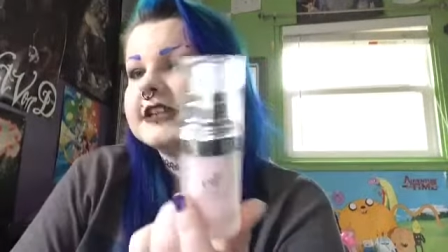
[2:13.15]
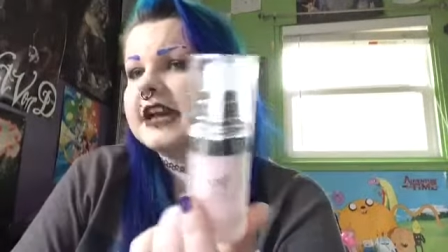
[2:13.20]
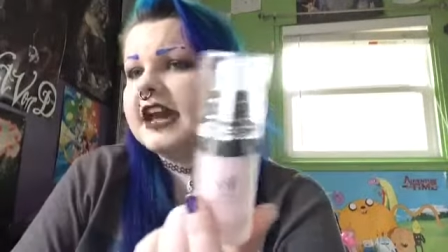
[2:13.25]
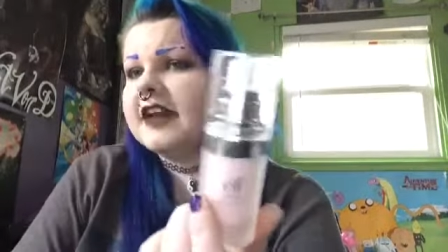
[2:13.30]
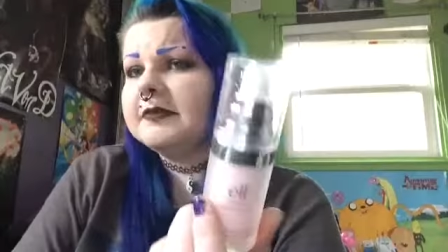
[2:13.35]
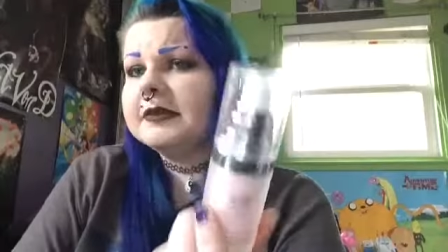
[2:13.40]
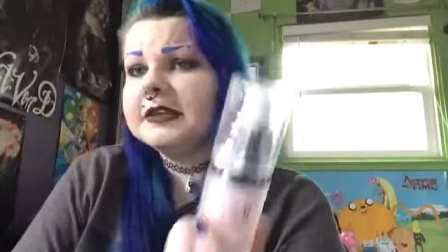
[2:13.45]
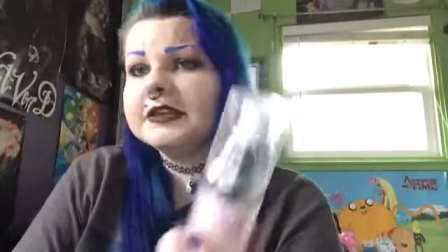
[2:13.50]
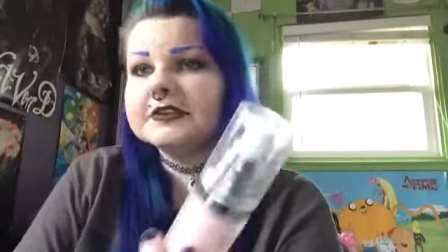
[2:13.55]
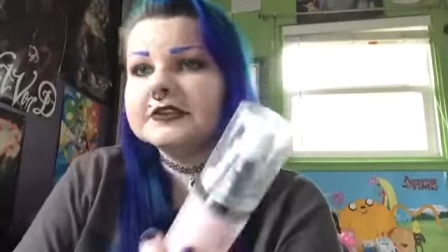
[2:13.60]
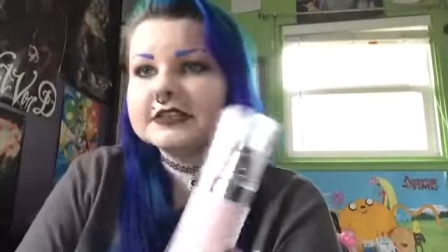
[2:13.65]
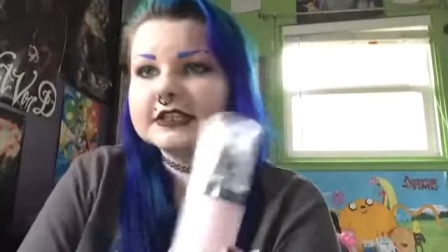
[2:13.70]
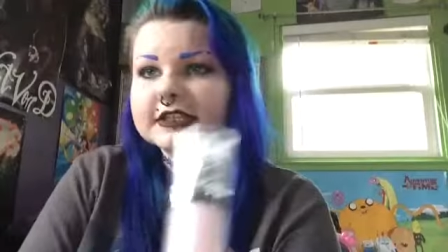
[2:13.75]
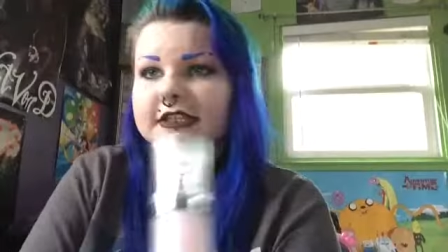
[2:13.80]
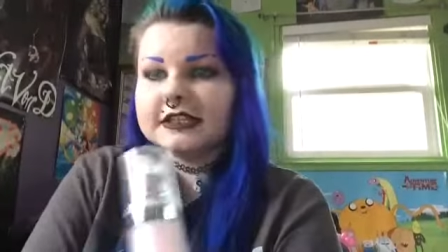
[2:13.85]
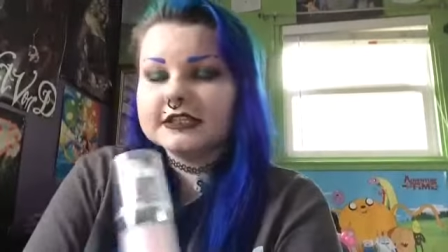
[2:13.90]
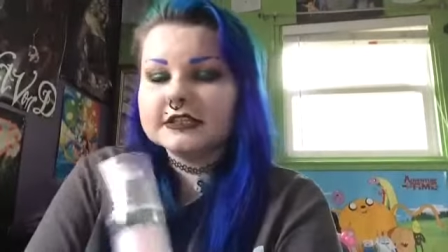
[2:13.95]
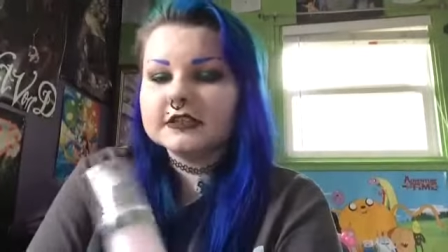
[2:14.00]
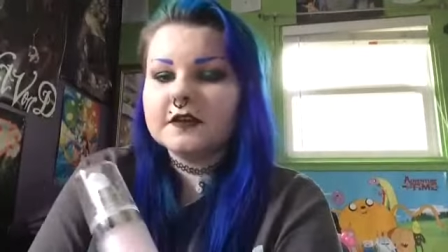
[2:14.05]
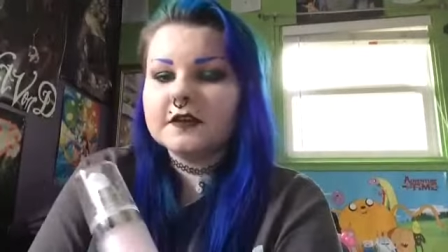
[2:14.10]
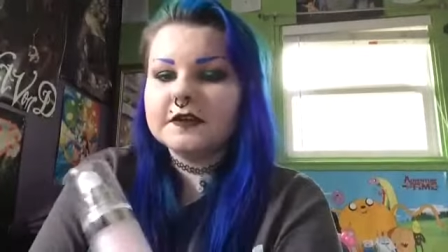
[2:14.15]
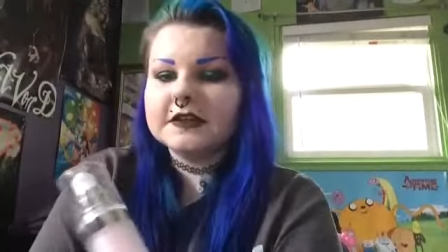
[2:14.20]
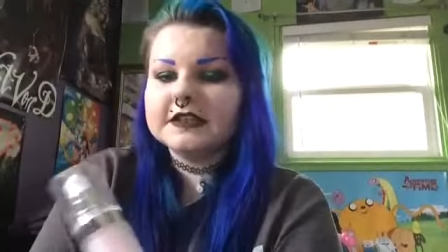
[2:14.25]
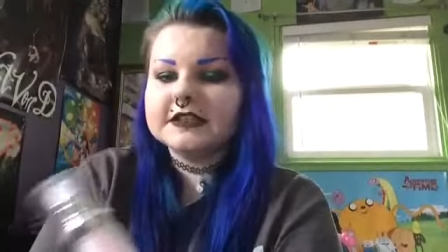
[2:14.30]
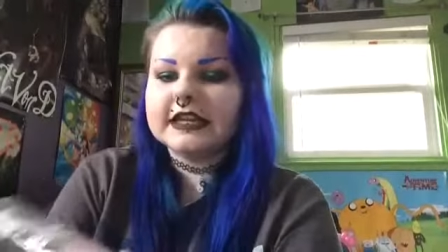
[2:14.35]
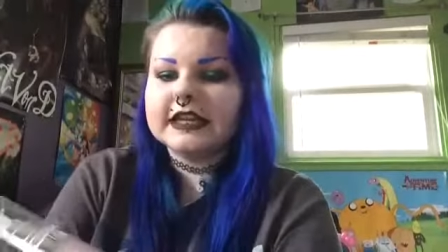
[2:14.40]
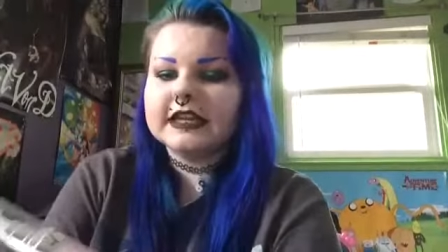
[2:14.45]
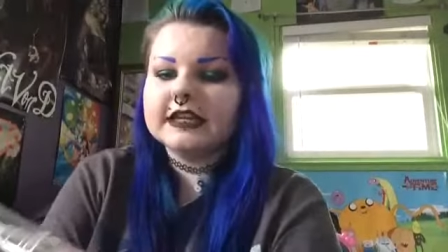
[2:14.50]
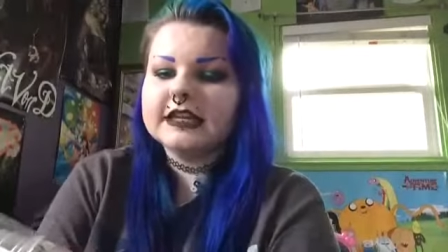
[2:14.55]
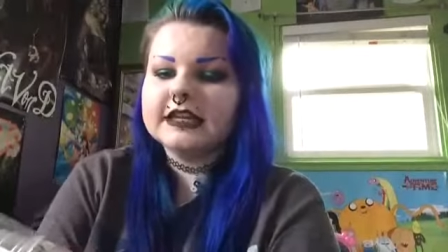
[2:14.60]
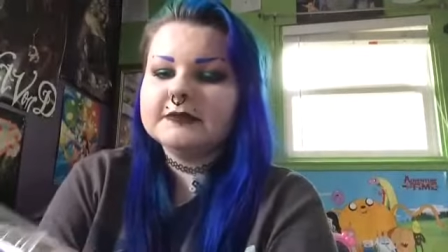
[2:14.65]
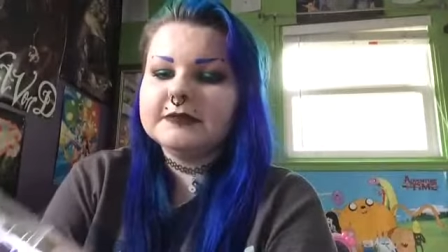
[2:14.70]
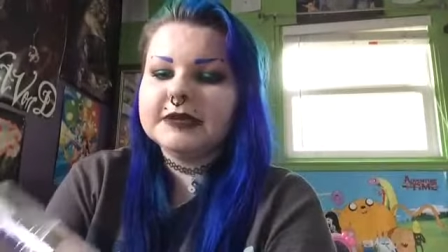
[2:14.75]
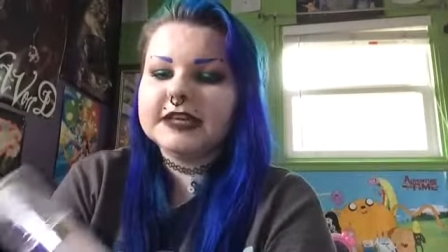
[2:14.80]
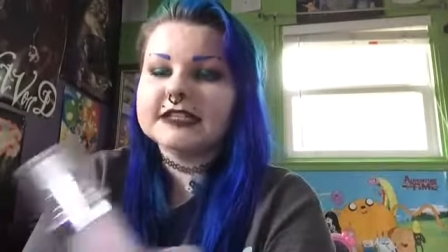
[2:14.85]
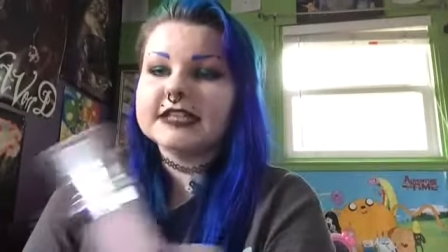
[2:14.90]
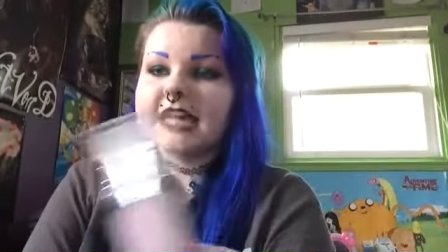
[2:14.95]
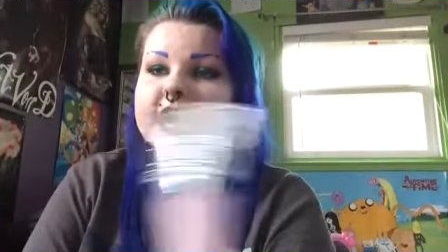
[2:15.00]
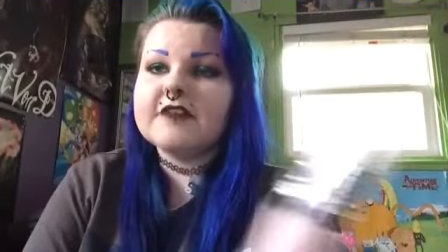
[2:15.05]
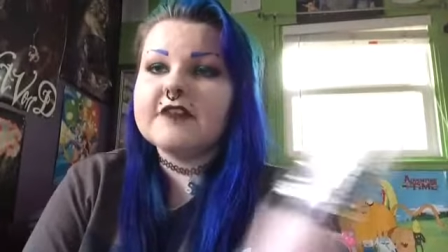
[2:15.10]
I've been using this on the daily
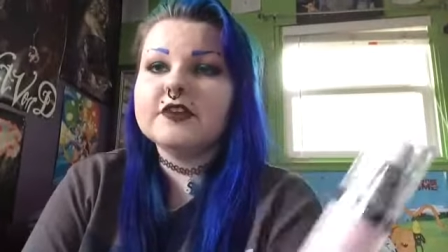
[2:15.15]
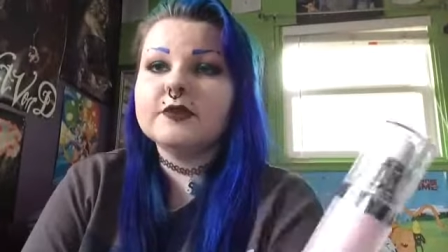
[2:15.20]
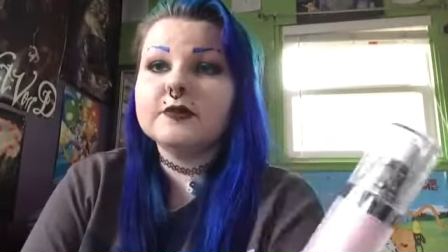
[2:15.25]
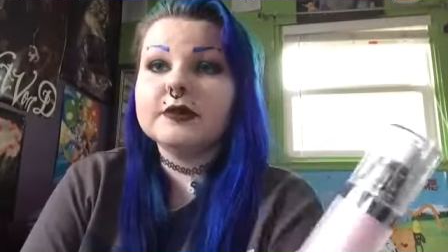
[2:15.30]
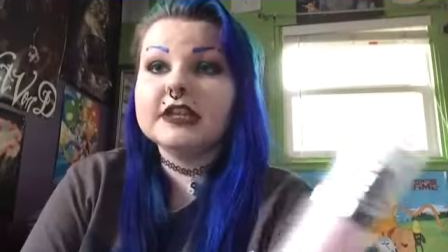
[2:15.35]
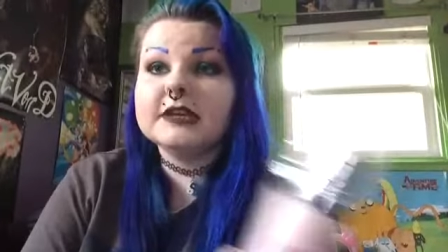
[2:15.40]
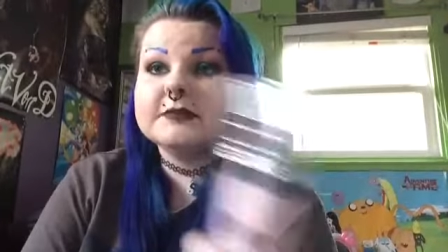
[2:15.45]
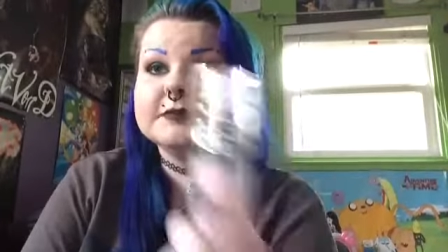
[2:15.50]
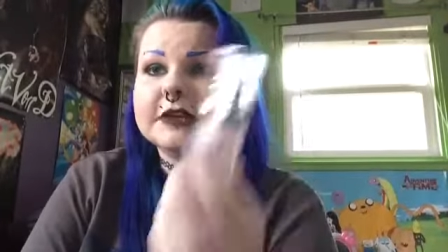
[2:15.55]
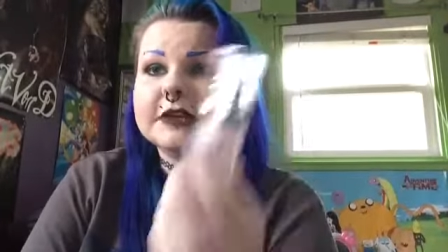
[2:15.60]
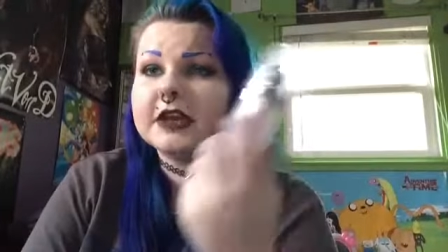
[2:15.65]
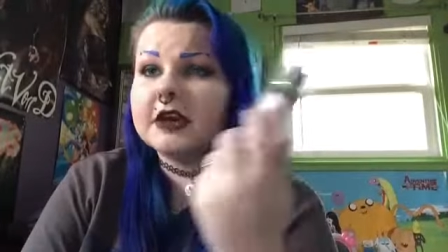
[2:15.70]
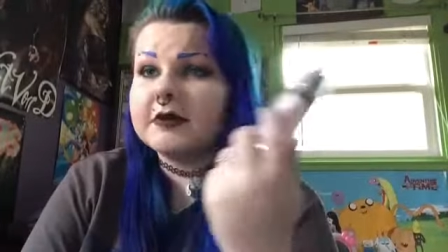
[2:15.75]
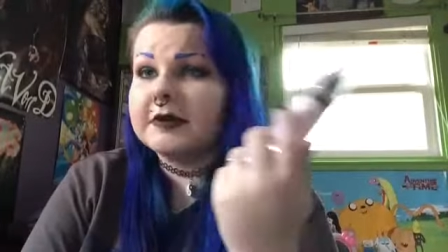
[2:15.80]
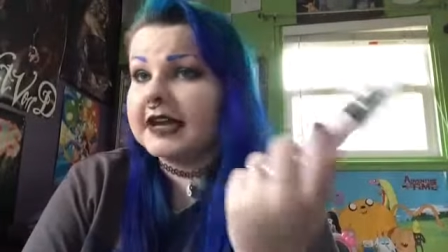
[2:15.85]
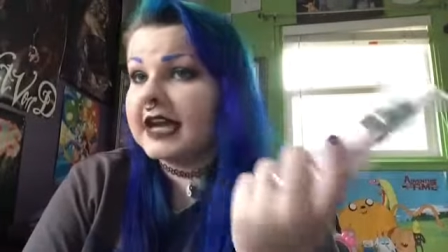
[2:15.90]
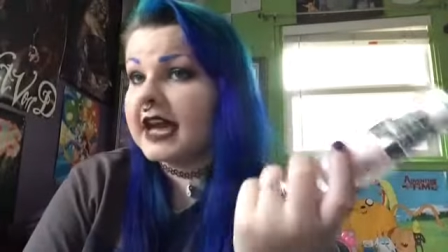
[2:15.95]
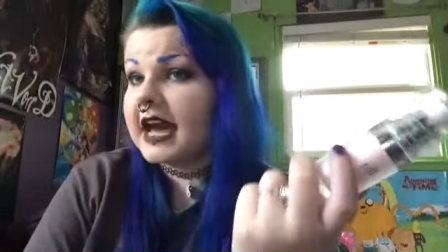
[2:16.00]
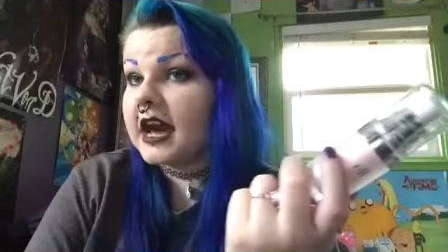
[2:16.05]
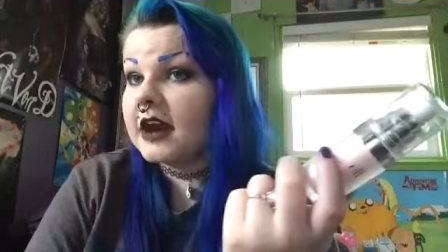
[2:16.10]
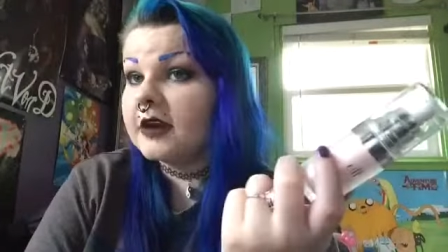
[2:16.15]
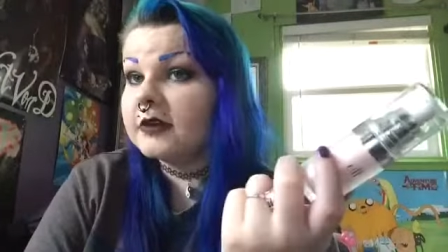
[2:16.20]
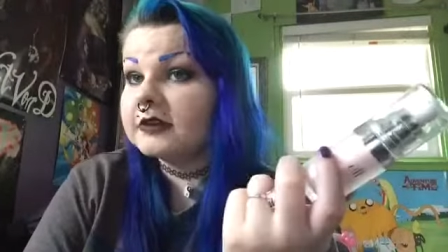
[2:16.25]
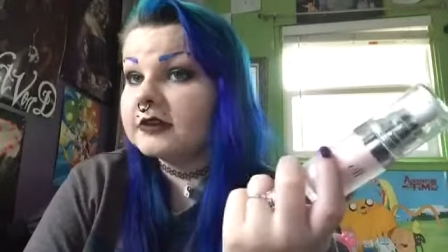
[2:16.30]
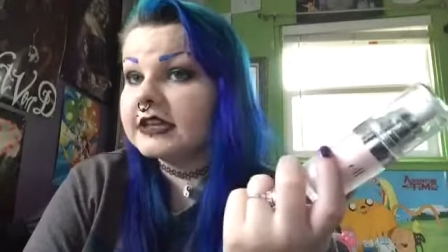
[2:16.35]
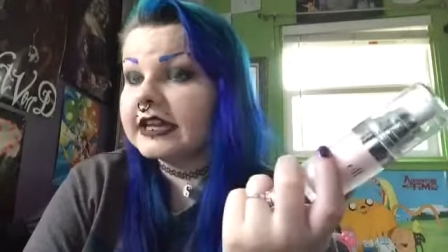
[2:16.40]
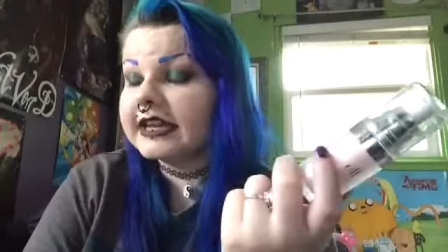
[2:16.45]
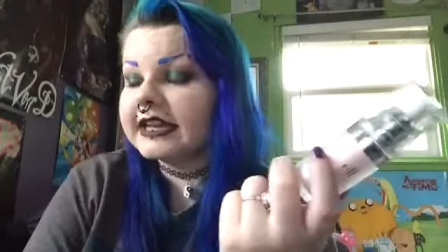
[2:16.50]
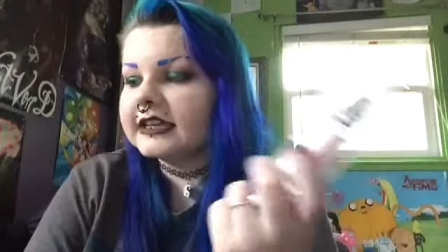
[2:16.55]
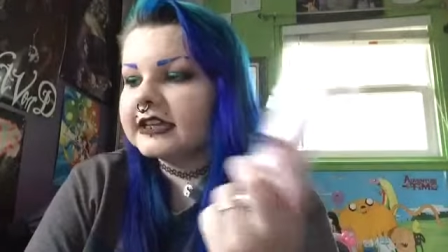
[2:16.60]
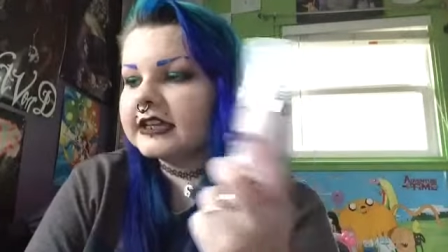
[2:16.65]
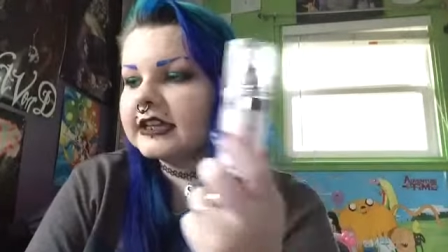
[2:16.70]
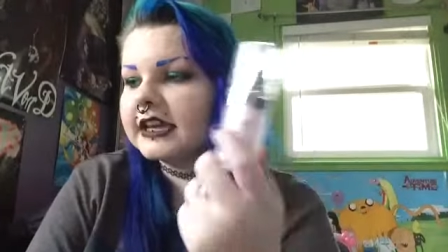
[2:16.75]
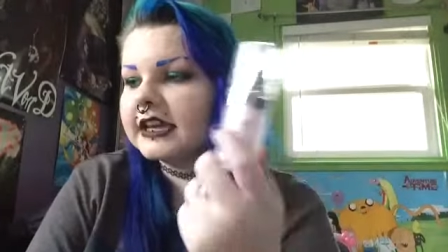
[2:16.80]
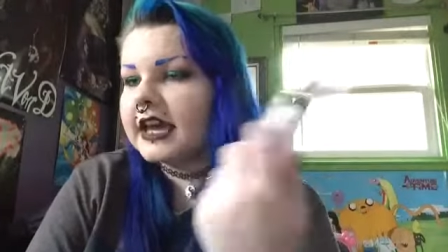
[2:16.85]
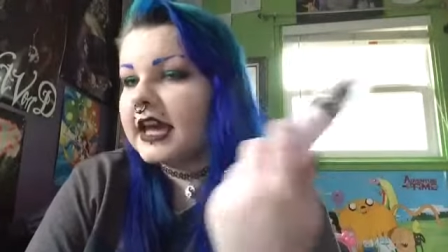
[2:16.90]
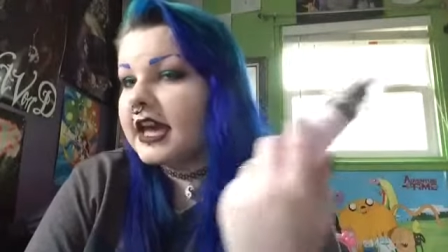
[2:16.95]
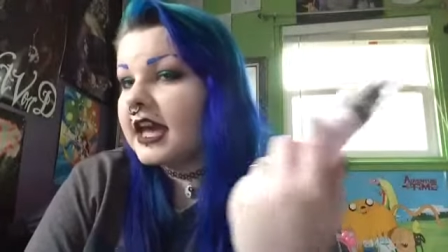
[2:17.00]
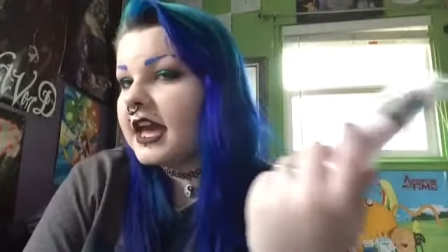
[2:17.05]
because I haven't really been going out lately,